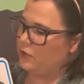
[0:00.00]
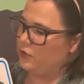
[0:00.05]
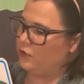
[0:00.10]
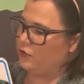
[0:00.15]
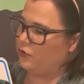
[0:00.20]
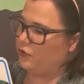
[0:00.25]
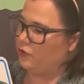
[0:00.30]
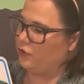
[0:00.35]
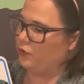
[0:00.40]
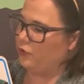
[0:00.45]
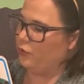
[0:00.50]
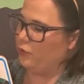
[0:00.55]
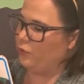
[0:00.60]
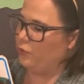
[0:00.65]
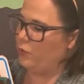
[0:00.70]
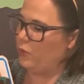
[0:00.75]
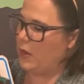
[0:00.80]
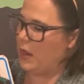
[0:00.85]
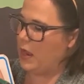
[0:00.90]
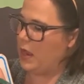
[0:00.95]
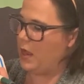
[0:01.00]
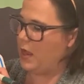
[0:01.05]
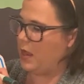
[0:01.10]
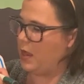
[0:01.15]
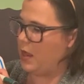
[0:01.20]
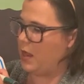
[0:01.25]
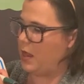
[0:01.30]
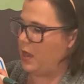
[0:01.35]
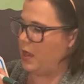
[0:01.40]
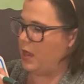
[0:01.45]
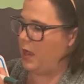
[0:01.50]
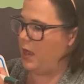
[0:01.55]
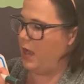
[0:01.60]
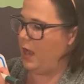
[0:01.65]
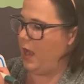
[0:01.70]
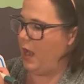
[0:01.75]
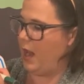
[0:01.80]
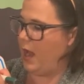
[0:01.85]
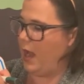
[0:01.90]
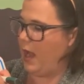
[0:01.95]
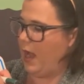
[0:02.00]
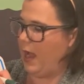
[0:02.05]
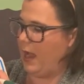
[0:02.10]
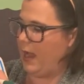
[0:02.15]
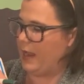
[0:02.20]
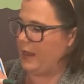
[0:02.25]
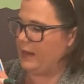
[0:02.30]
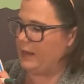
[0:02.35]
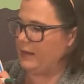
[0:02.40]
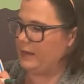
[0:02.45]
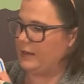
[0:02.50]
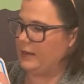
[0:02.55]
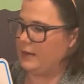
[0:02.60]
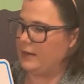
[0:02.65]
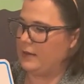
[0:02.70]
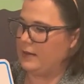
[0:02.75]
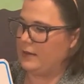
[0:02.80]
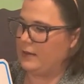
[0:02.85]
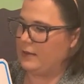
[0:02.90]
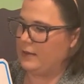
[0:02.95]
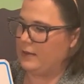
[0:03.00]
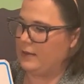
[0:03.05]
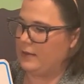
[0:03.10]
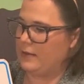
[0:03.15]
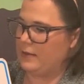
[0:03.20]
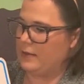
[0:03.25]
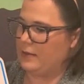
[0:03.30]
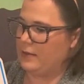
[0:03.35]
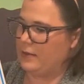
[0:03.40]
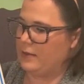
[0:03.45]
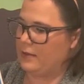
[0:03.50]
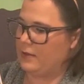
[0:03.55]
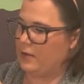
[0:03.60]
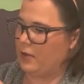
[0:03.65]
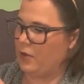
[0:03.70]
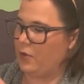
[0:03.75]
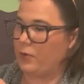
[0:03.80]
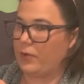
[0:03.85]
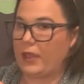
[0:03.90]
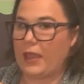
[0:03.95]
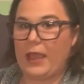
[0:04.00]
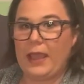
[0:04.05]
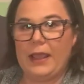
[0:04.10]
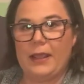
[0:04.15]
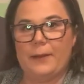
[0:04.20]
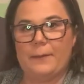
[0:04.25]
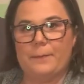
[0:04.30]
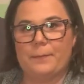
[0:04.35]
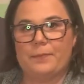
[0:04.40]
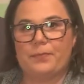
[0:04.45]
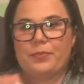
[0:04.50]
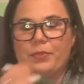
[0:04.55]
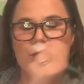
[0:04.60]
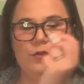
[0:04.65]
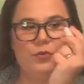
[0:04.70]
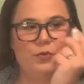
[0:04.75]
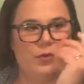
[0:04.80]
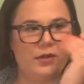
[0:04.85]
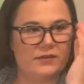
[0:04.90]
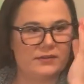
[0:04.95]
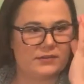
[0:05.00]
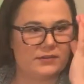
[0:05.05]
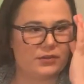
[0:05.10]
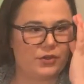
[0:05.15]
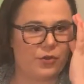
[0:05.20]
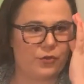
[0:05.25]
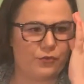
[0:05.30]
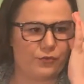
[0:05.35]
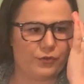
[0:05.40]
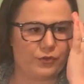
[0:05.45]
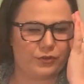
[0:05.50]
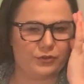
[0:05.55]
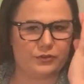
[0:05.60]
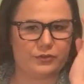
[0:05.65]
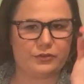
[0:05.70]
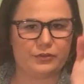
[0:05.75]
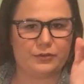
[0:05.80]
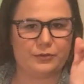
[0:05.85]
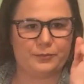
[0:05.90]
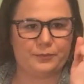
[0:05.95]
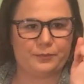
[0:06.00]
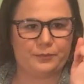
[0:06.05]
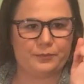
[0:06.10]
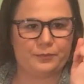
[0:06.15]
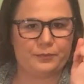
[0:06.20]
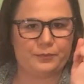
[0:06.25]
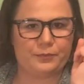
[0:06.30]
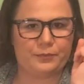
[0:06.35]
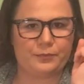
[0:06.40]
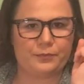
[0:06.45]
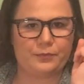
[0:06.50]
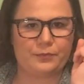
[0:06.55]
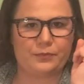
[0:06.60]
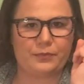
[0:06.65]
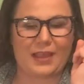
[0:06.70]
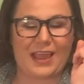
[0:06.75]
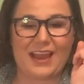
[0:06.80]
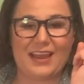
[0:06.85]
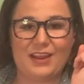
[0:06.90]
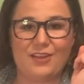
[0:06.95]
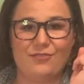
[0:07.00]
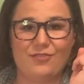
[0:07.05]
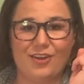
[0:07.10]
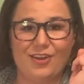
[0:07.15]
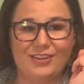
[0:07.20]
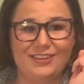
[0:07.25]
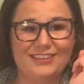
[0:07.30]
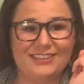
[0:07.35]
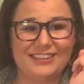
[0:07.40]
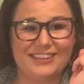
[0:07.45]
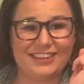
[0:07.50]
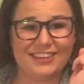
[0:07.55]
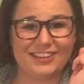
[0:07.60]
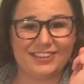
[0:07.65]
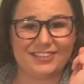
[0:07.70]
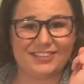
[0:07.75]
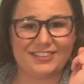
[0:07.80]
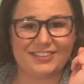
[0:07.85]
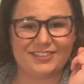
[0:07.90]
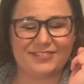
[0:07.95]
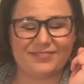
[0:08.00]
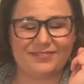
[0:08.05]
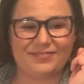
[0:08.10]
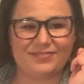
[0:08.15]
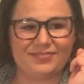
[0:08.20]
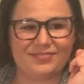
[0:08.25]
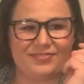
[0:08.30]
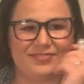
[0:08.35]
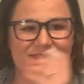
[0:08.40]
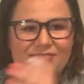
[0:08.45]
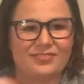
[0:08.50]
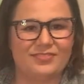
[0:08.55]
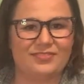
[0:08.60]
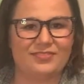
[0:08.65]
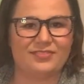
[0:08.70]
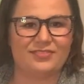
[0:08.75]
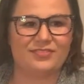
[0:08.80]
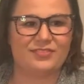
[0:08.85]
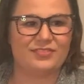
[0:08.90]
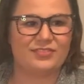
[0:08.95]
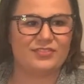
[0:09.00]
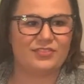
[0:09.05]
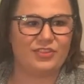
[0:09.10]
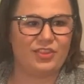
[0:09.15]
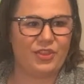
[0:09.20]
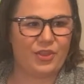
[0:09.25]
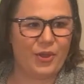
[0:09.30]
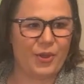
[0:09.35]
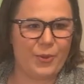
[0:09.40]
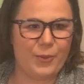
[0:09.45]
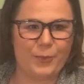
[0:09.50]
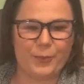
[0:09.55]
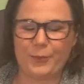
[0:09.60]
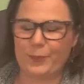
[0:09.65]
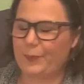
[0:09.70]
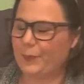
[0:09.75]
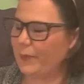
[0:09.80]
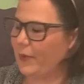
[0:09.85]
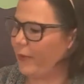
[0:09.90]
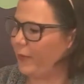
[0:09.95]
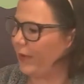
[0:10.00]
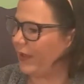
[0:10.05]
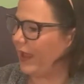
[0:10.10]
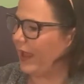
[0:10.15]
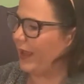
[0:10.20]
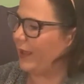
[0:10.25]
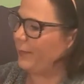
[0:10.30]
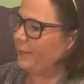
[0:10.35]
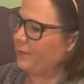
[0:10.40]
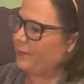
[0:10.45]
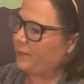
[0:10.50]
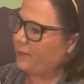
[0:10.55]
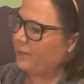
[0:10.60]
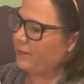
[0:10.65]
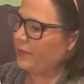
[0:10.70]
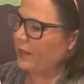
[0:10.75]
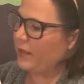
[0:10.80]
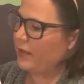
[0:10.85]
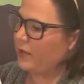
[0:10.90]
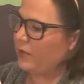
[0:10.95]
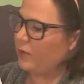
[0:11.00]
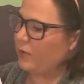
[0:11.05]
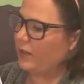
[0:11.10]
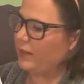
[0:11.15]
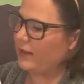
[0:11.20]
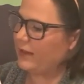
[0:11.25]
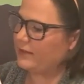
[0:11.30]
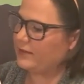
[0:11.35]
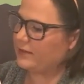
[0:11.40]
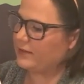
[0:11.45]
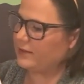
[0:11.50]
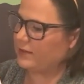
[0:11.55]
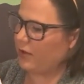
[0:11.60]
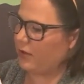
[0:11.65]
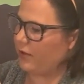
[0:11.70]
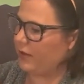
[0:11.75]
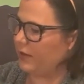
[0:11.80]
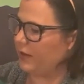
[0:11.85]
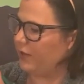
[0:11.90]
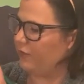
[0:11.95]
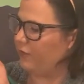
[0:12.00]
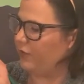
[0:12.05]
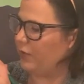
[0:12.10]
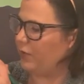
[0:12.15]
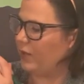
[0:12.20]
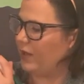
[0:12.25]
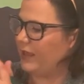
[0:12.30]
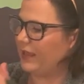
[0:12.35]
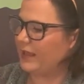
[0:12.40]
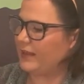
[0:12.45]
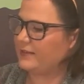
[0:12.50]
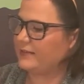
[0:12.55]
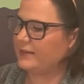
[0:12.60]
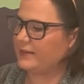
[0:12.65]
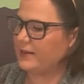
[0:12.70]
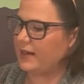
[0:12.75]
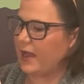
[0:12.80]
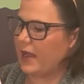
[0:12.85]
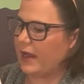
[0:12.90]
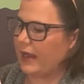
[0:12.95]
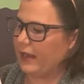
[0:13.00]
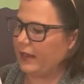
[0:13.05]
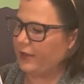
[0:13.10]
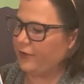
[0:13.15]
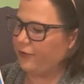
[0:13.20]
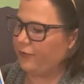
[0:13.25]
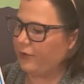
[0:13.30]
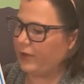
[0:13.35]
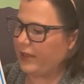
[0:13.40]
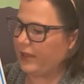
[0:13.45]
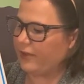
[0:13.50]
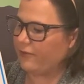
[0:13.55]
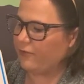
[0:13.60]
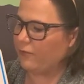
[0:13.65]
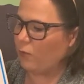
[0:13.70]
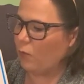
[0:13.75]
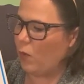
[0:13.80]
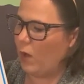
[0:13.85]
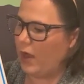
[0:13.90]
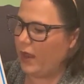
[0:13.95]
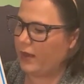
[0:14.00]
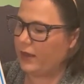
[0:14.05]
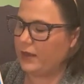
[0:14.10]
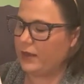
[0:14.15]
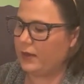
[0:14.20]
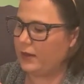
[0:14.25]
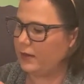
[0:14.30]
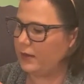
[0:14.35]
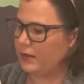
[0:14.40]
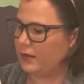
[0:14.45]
to 9? Okay, who wants to go first? Any volunteers? No? Okay. Well, let's start. We want to get to 9. If we have 1...